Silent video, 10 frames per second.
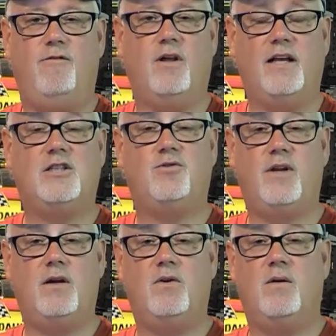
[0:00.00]
you like this
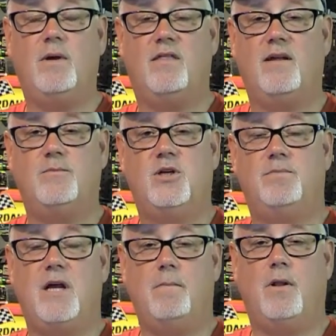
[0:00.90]
video, give me a thumbs up
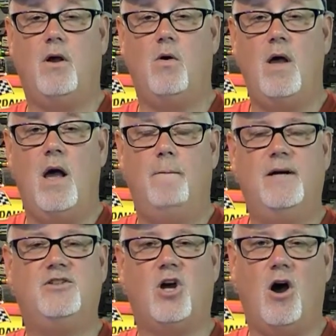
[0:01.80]
down below. But
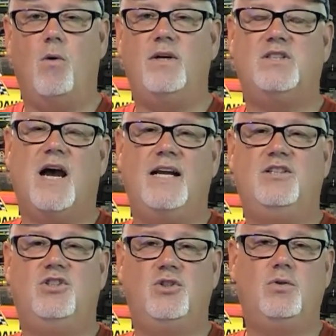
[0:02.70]
as always, I
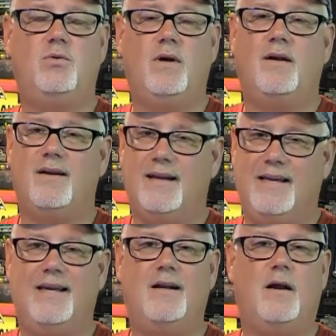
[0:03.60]
do,
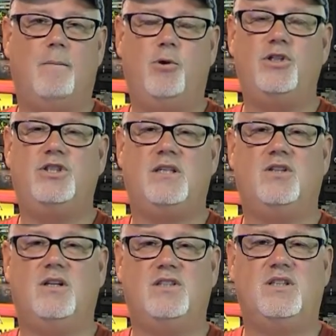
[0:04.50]
again, appreciate
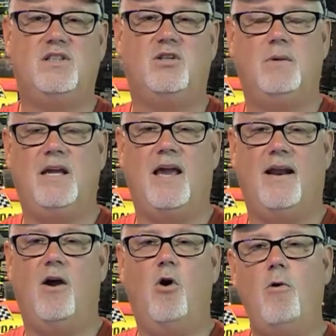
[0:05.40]
you listening to me, and
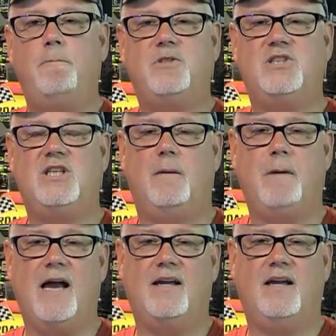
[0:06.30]
I hope to see you
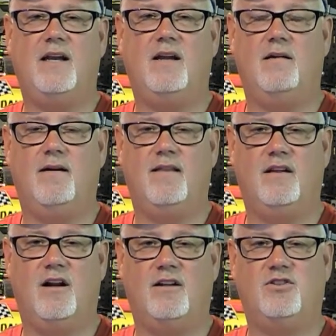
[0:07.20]
back again here in the
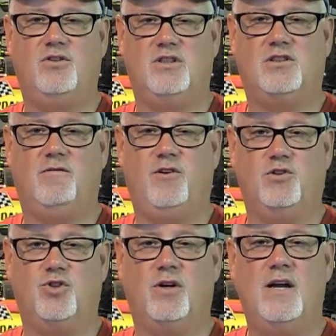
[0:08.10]
not too distant
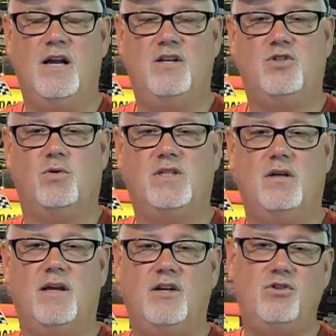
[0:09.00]
future. So until
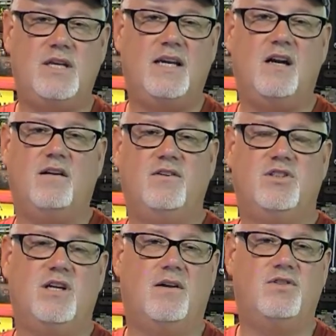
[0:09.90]
then, you take care of
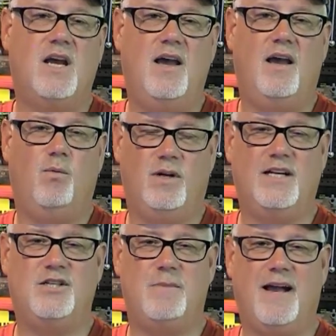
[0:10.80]
yourselves, and we'll
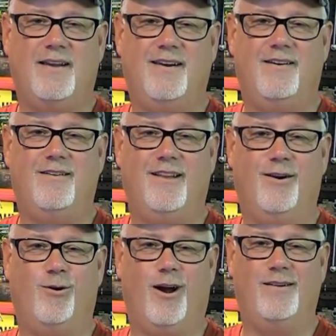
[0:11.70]
catch you back here
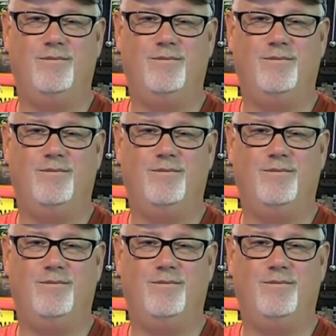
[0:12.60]
later on.